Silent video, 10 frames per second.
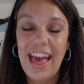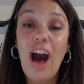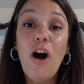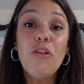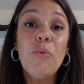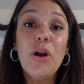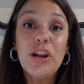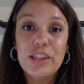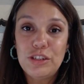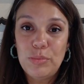All the work
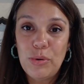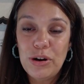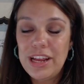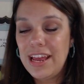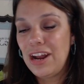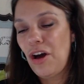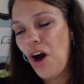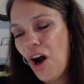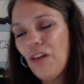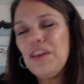that you poured in,
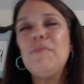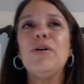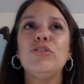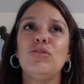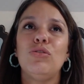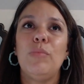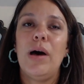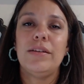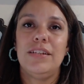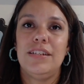all the emotional
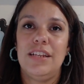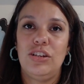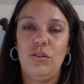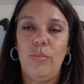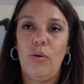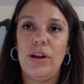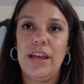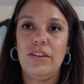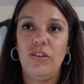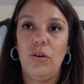deposits that you poured
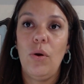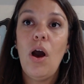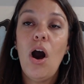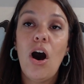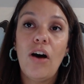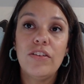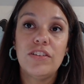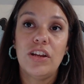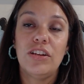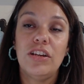into, all of a
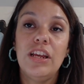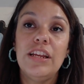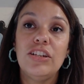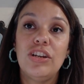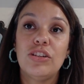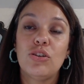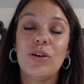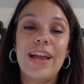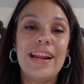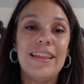sudden just
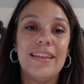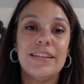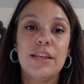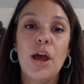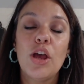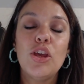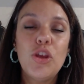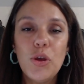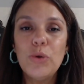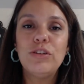created this
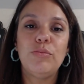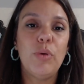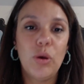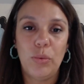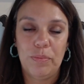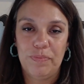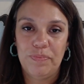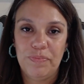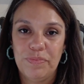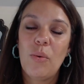huge boom
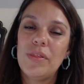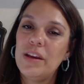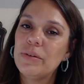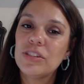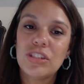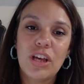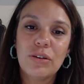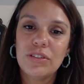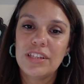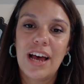when there were
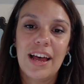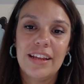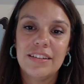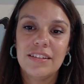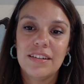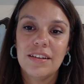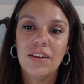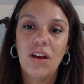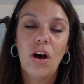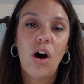subtle signs
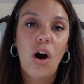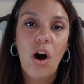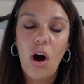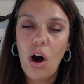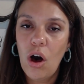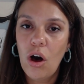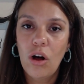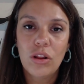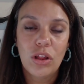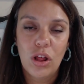
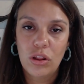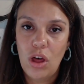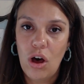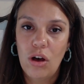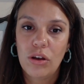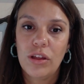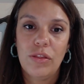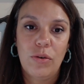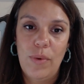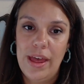all along
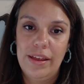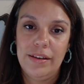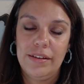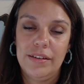the way.